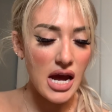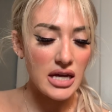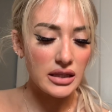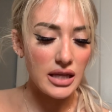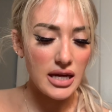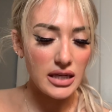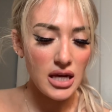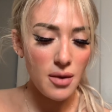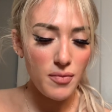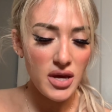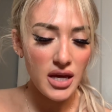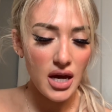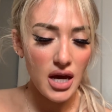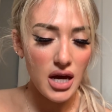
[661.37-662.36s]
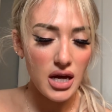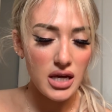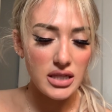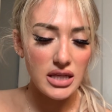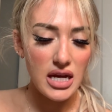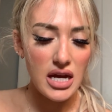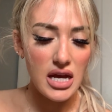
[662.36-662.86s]
I like it because
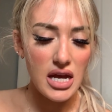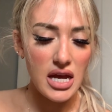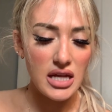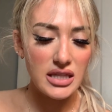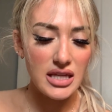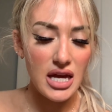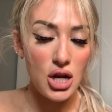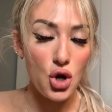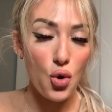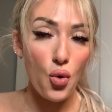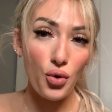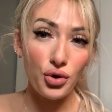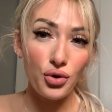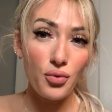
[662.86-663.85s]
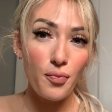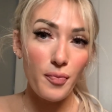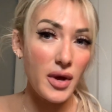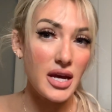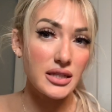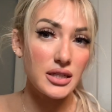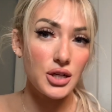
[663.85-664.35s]
it's an
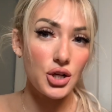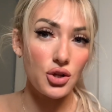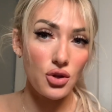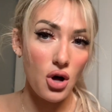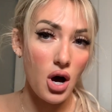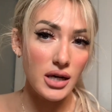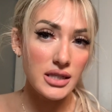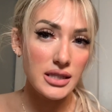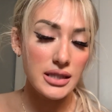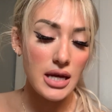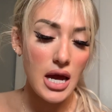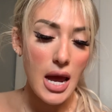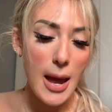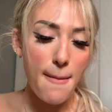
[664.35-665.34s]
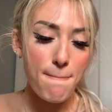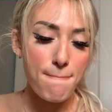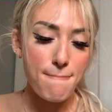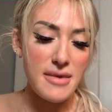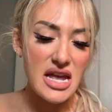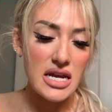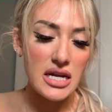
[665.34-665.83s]
oil-based gloss,
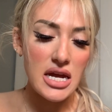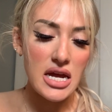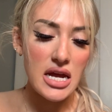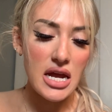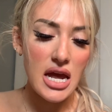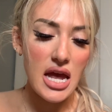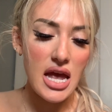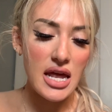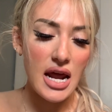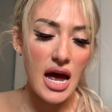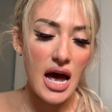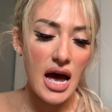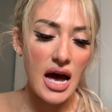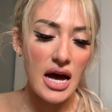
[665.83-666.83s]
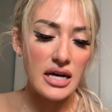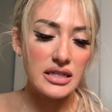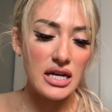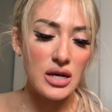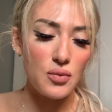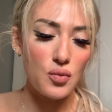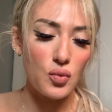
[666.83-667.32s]
meaning it has
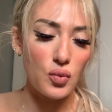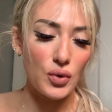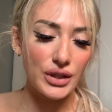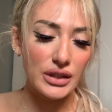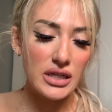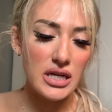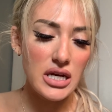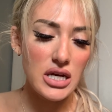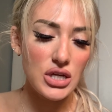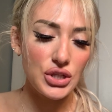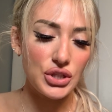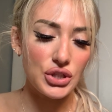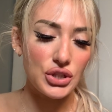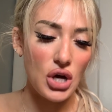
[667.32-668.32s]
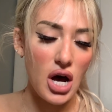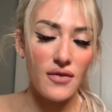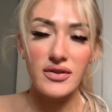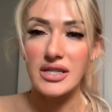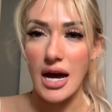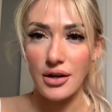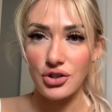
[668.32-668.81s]
a really soft
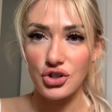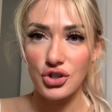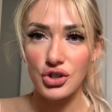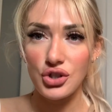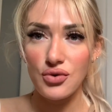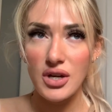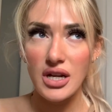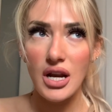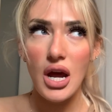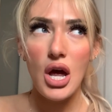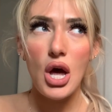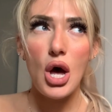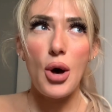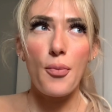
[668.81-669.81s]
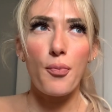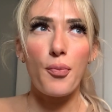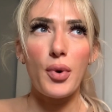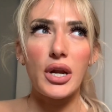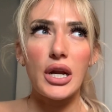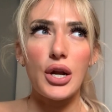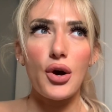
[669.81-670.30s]
texture to it,
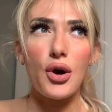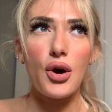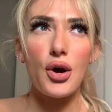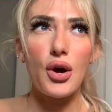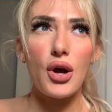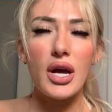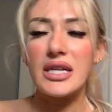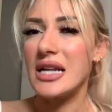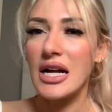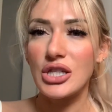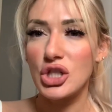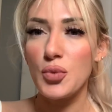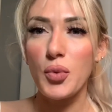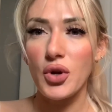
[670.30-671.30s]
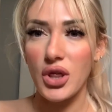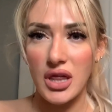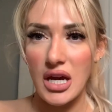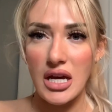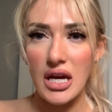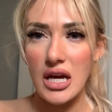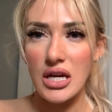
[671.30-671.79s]
but it is not super
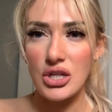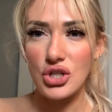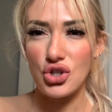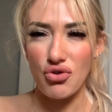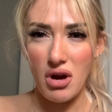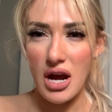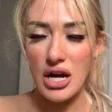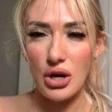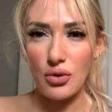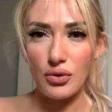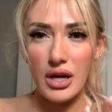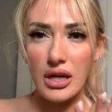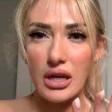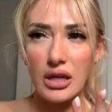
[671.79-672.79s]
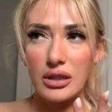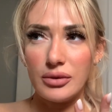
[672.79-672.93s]
thick and drying or like,